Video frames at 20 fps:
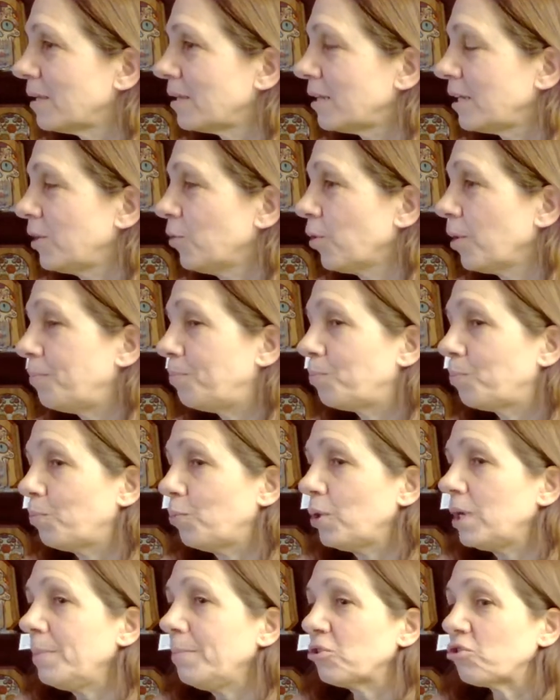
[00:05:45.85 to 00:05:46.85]
You know, we're
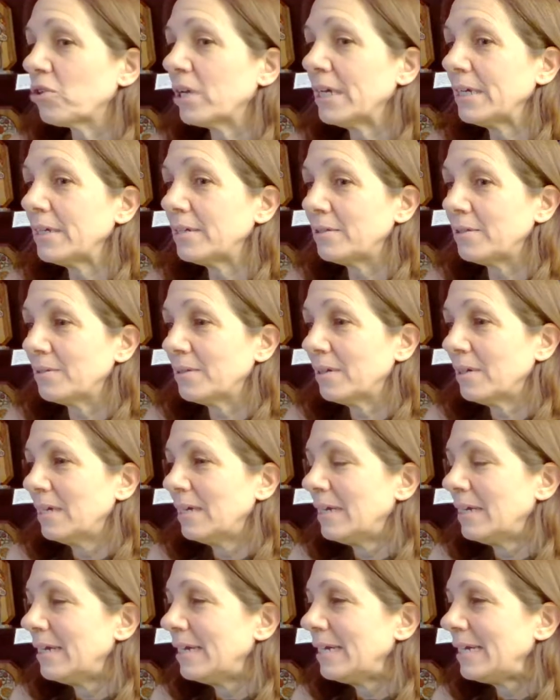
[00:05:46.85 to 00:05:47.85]
pretty much like
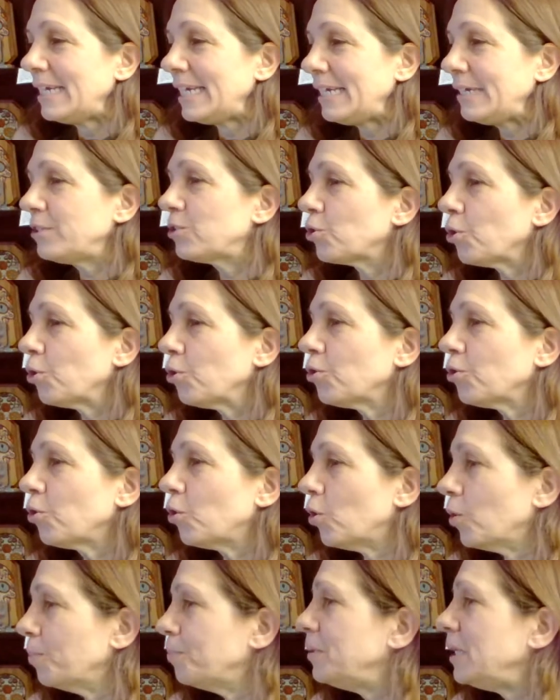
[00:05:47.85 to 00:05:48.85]

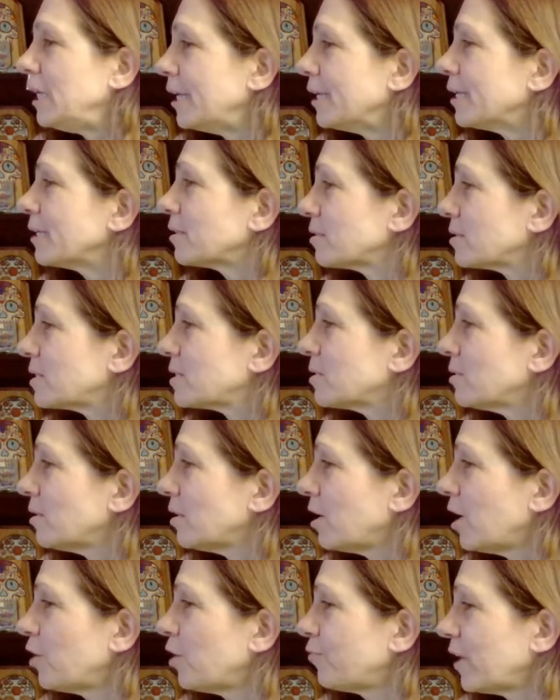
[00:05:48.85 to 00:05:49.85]
eternal beings
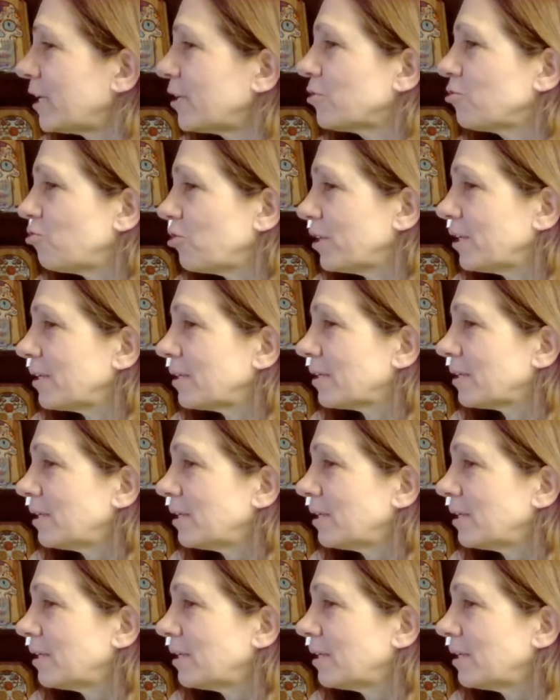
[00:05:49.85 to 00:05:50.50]
of energy